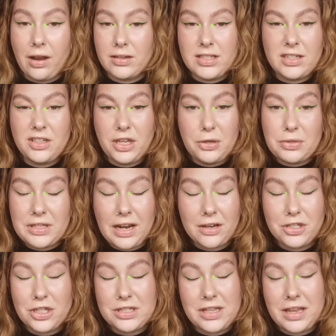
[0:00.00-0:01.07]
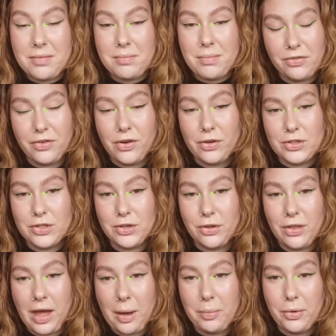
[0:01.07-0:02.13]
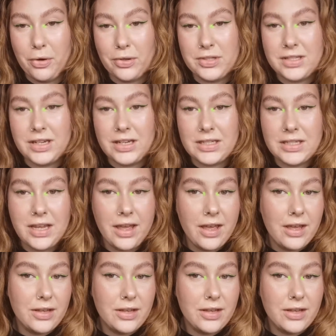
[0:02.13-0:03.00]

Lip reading: I didn't use lashes in the photo that I posted,